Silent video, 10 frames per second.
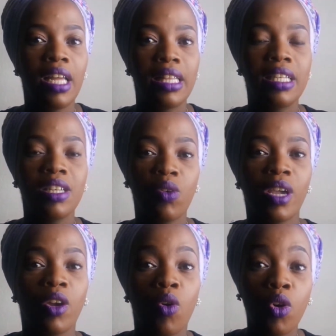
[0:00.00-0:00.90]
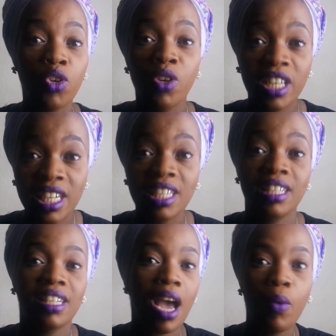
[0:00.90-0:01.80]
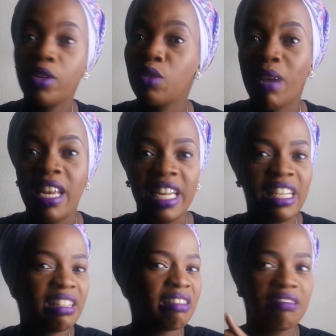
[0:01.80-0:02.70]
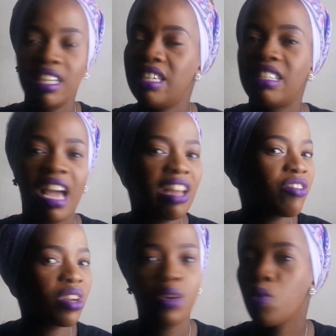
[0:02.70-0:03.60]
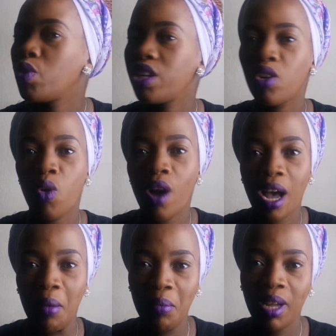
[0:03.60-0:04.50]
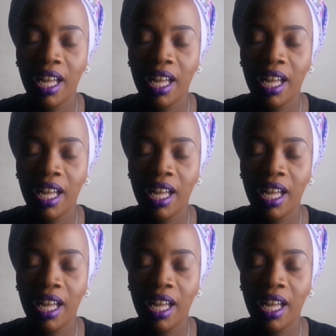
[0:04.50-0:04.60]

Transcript: They said, okay, go on your knees. I went on my knees. His heart rate wouldn't go up.